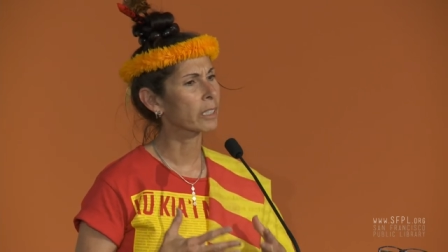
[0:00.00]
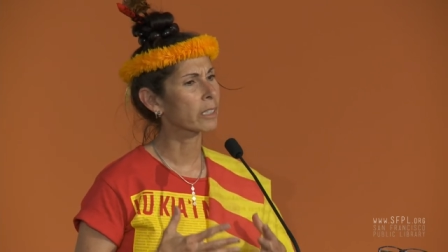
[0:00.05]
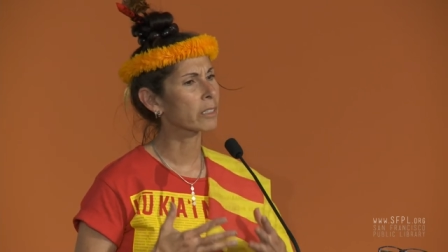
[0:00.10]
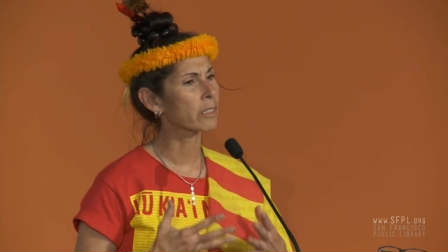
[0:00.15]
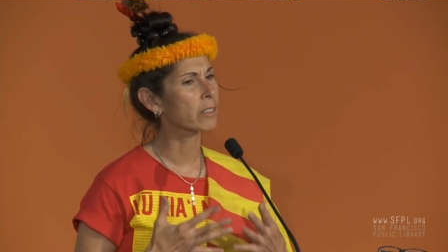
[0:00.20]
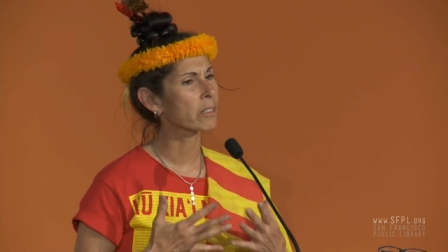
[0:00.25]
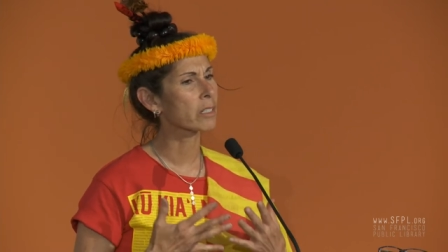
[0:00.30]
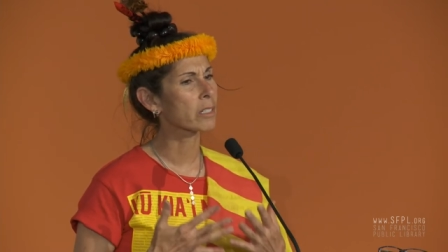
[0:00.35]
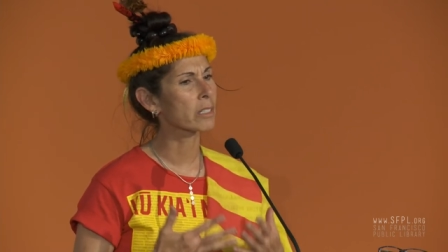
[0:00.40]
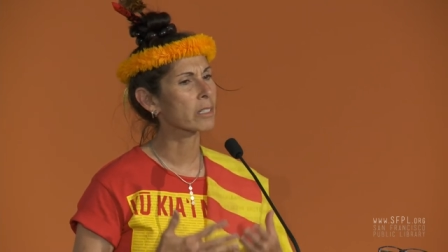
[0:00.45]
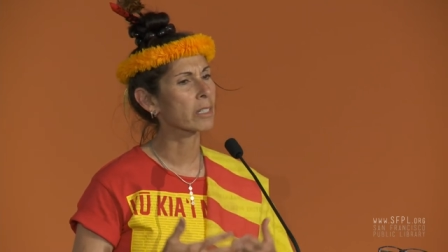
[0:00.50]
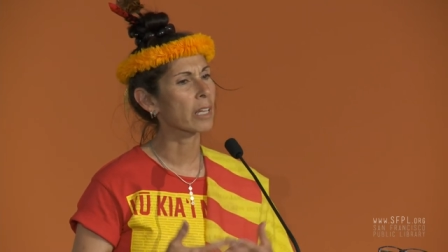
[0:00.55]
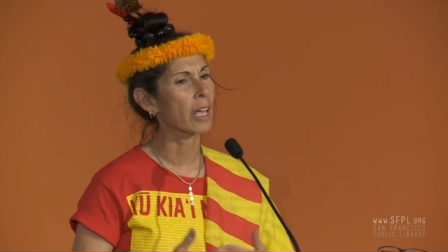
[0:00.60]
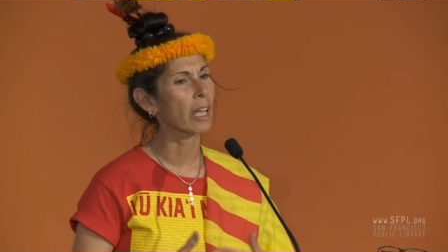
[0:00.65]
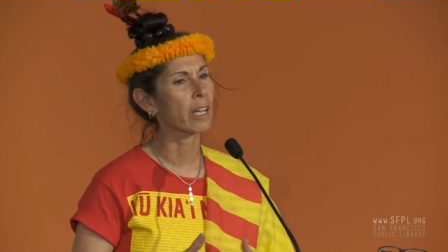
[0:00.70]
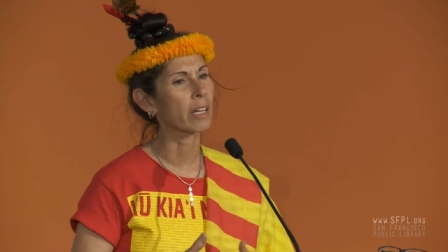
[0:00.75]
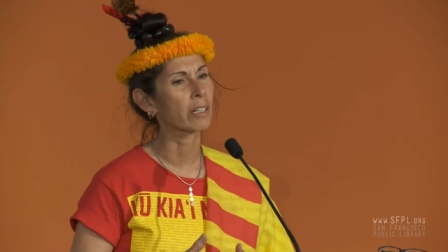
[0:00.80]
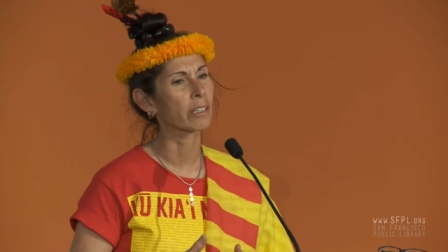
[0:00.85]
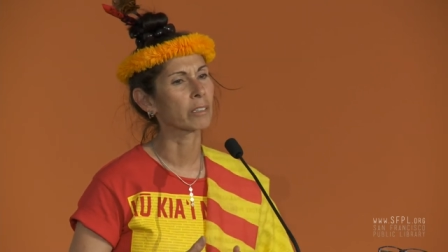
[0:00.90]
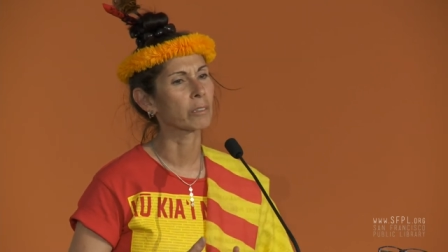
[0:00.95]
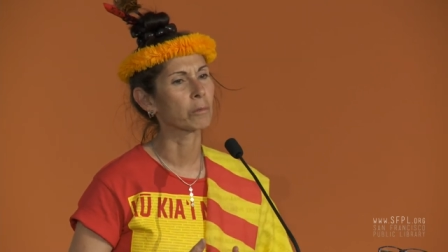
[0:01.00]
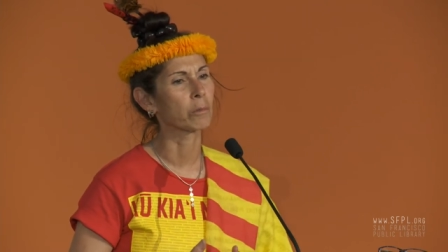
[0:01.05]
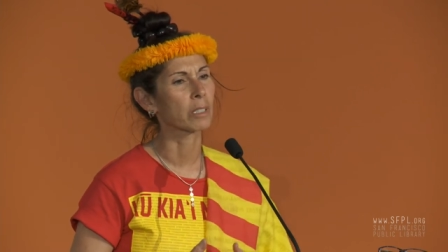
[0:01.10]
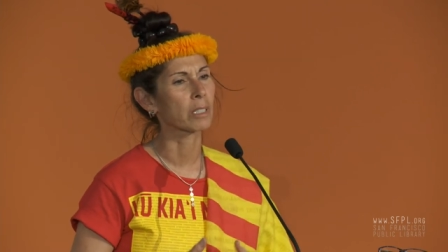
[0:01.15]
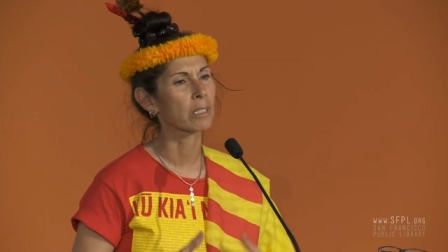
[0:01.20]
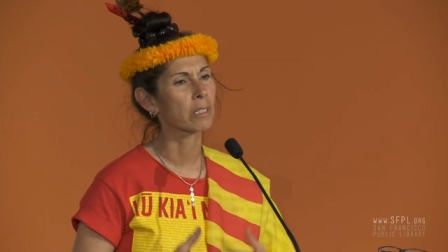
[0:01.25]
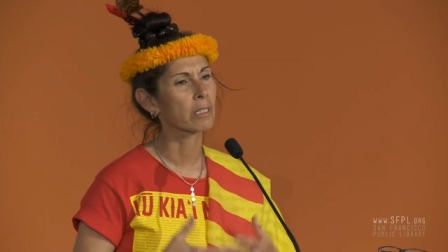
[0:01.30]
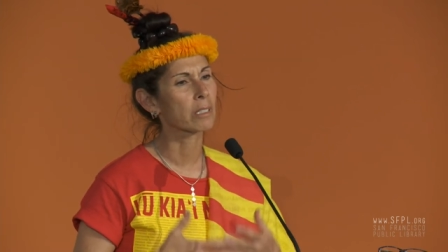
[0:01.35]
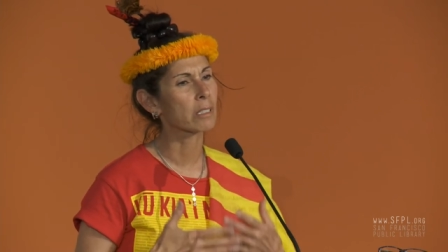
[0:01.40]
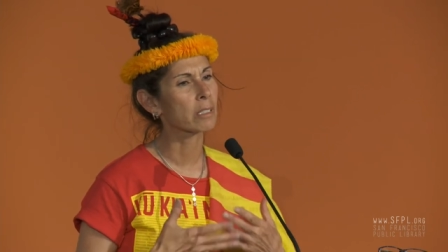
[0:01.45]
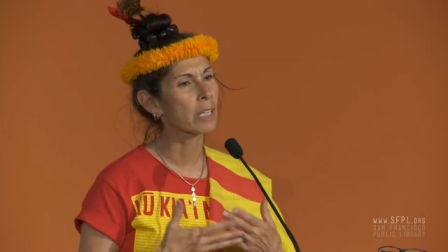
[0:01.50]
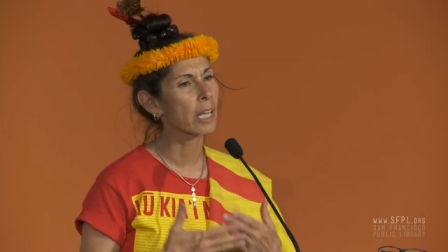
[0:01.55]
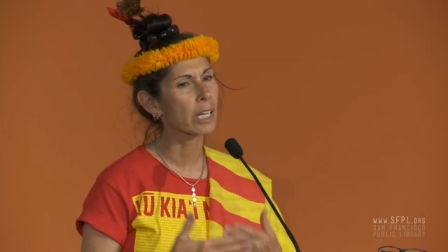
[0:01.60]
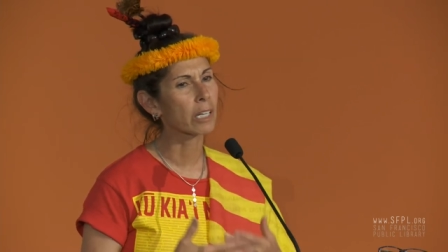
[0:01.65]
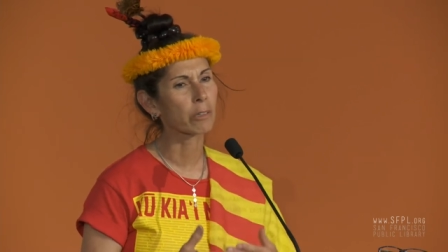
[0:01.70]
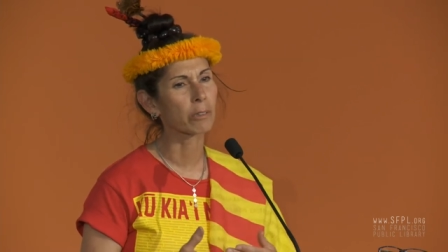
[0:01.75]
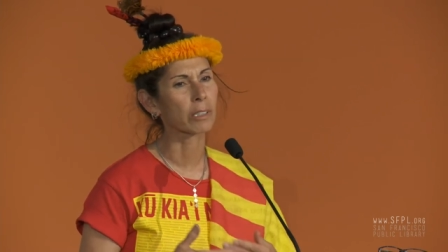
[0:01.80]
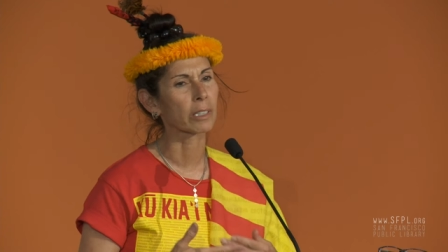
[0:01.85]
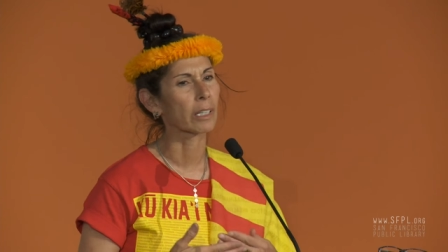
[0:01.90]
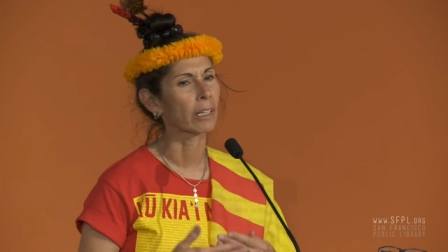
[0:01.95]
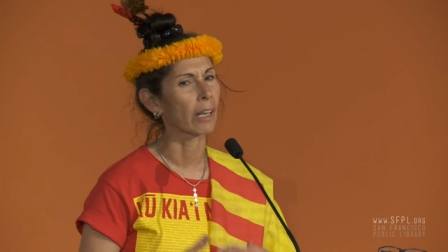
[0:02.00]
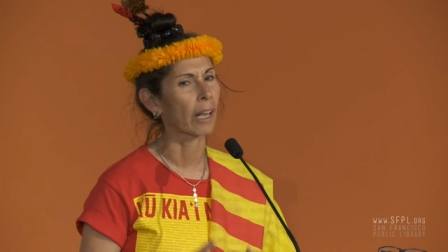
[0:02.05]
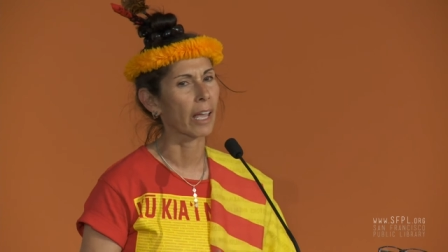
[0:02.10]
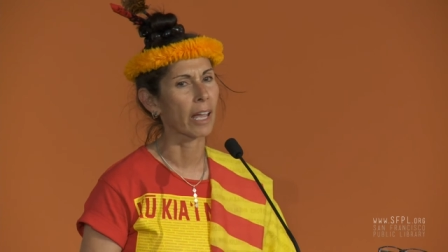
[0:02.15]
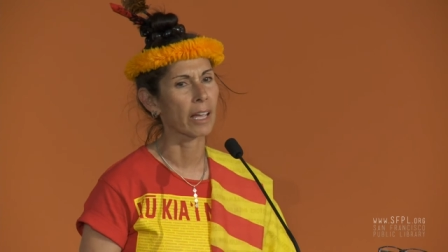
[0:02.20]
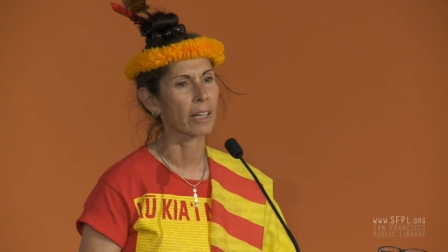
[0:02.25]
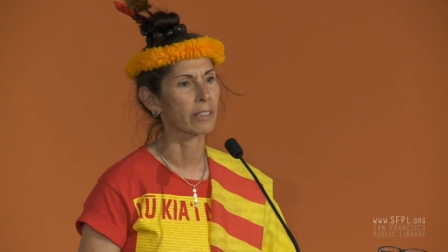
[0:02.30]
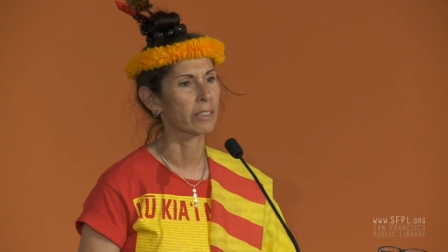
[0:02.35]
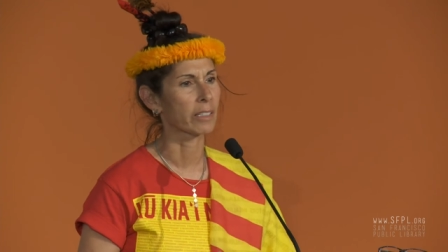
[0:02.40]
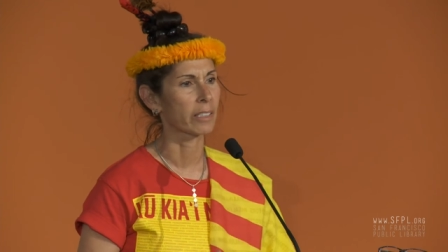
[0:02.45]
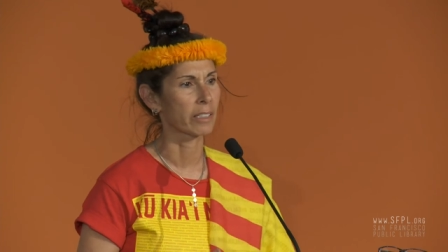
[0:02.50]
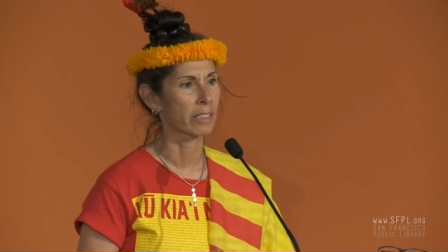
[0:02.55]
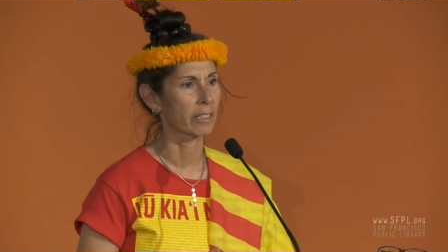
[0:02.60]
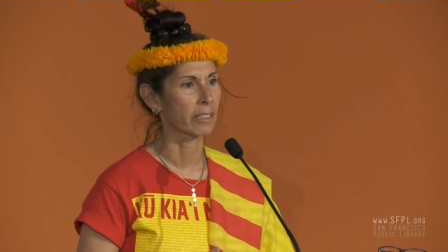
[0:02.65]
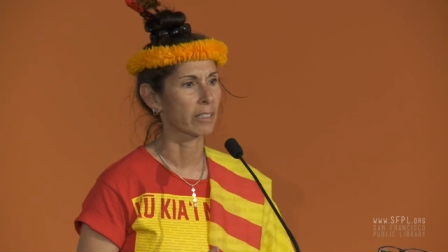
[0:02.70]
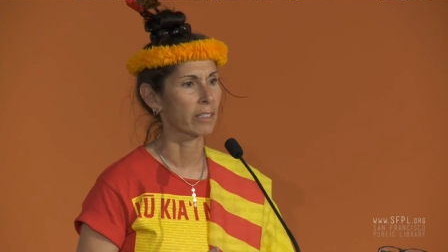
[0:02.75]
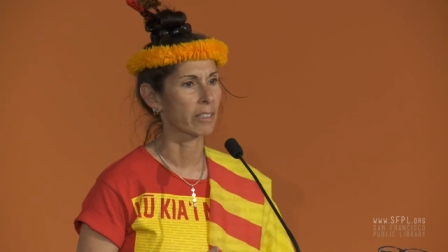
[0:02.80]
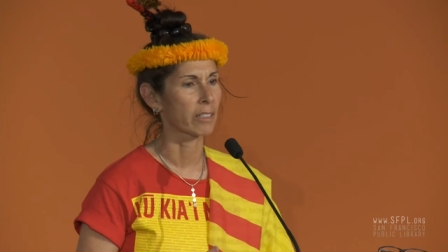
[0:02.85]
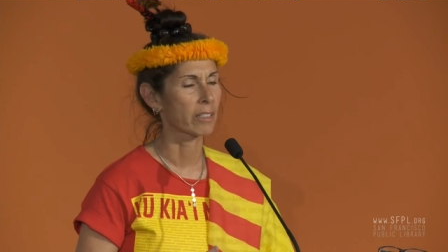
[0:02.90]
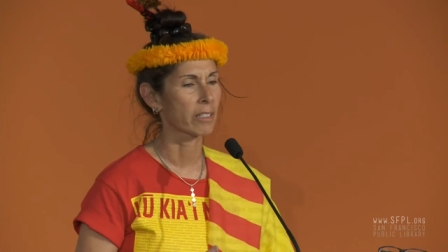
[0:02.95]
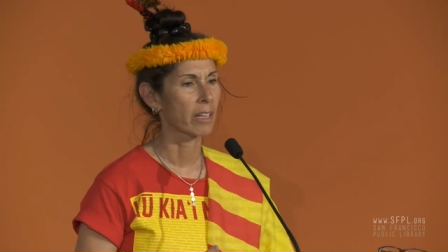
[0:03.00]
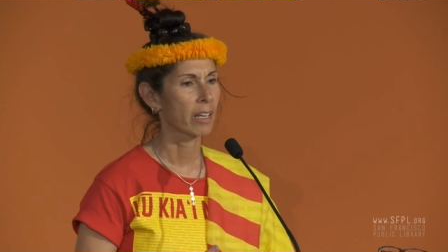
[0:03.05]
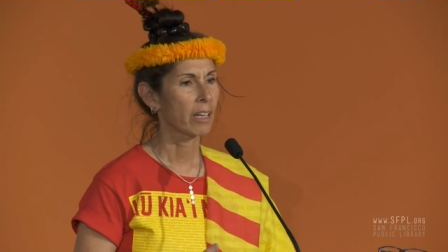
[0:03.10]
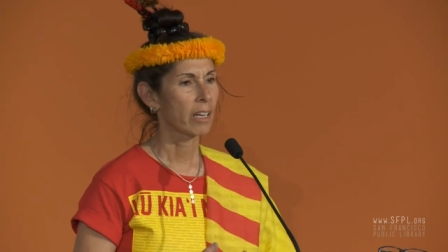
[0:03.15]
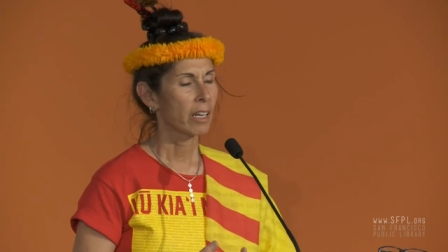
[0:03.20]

understand what sacred land is,